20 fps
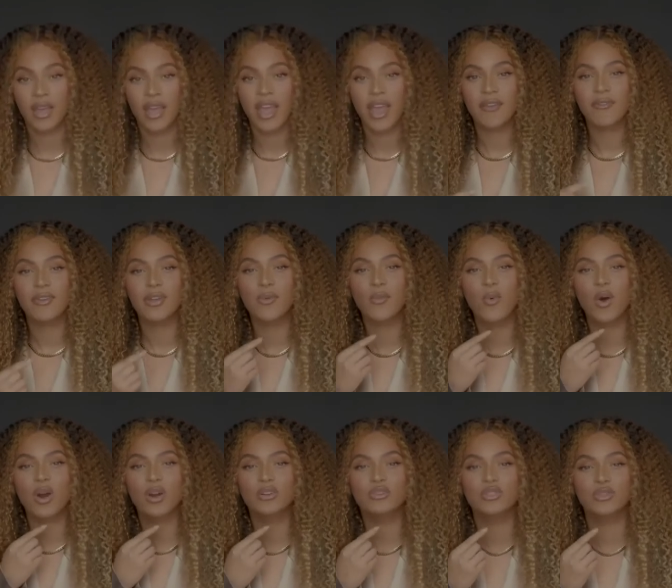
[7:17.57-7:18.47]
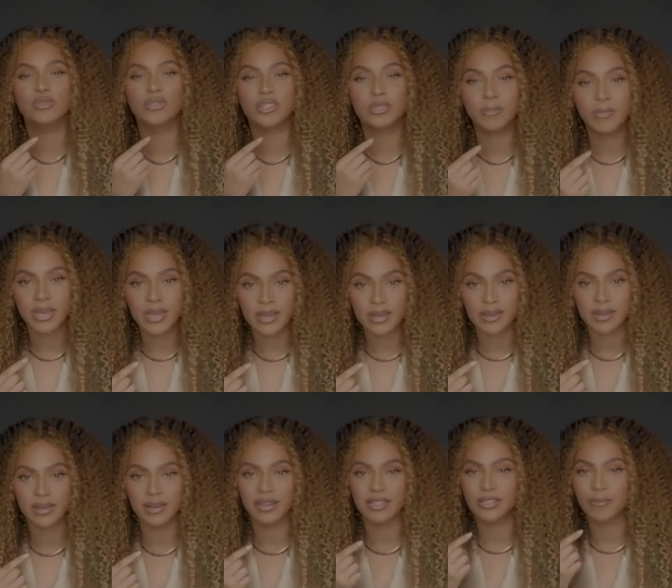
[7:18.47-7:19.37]
Every word you
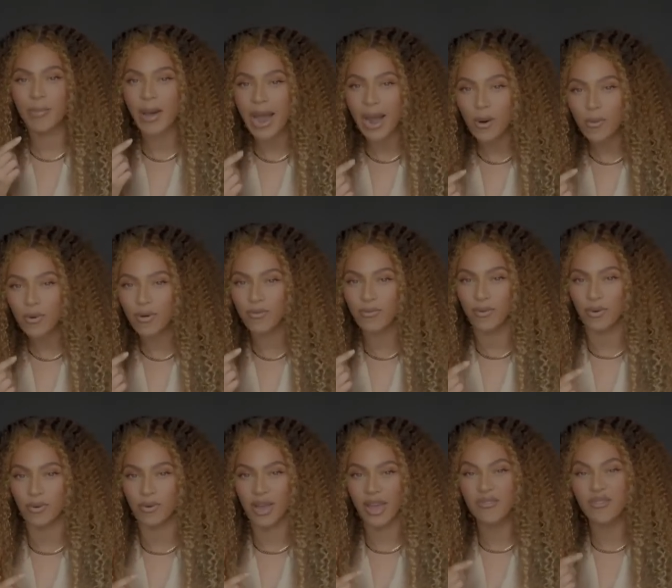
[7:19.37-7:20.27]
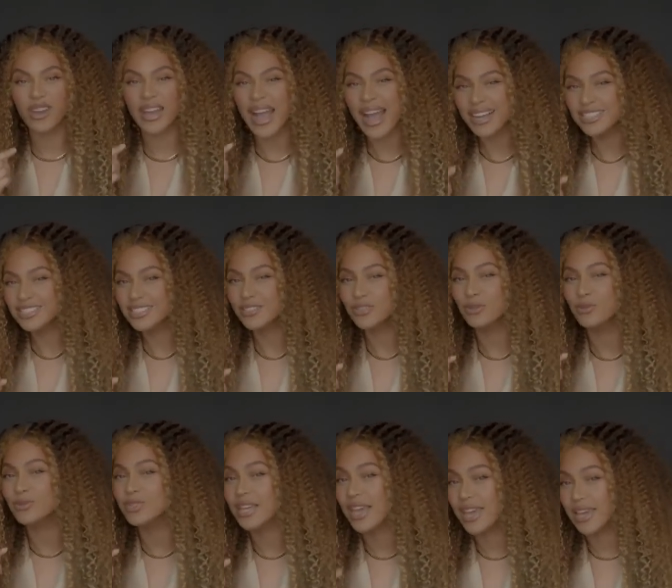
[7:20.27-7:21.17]
speak is powerful. Every action
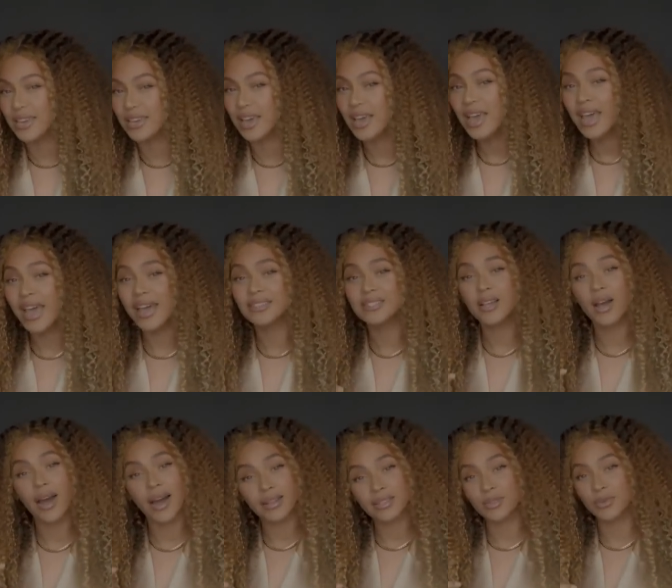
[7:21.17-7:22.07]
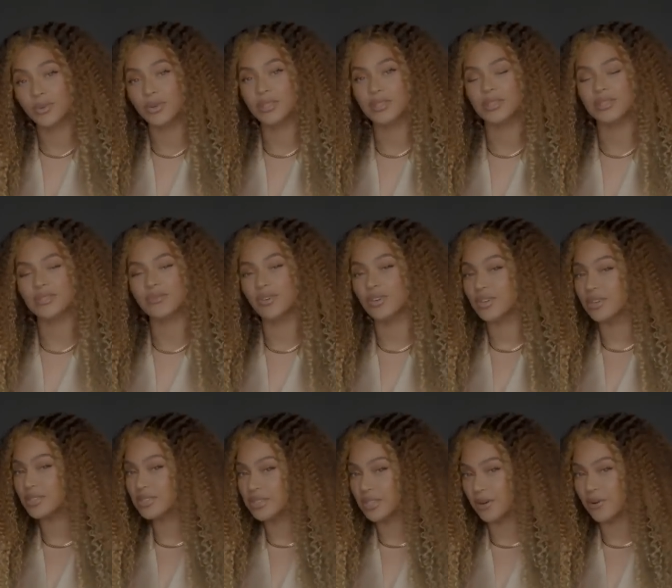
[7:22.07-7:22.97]
you take has consequences for
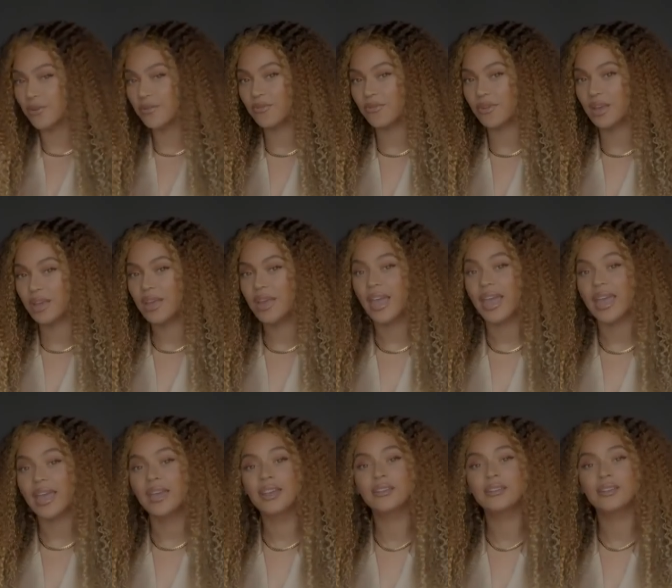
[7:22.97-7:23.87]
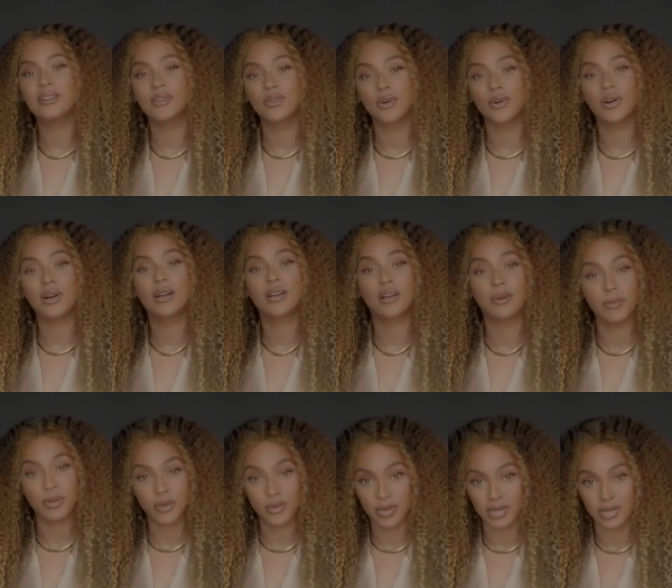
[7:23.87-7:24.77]
yourself and your
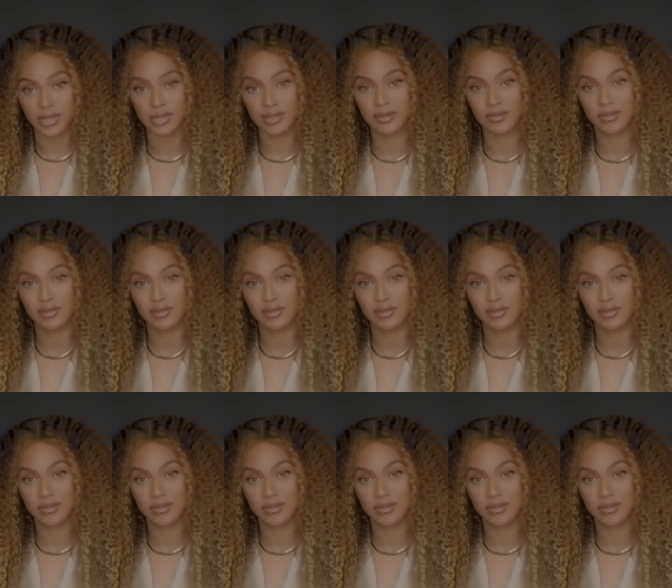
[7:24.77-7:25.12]
community.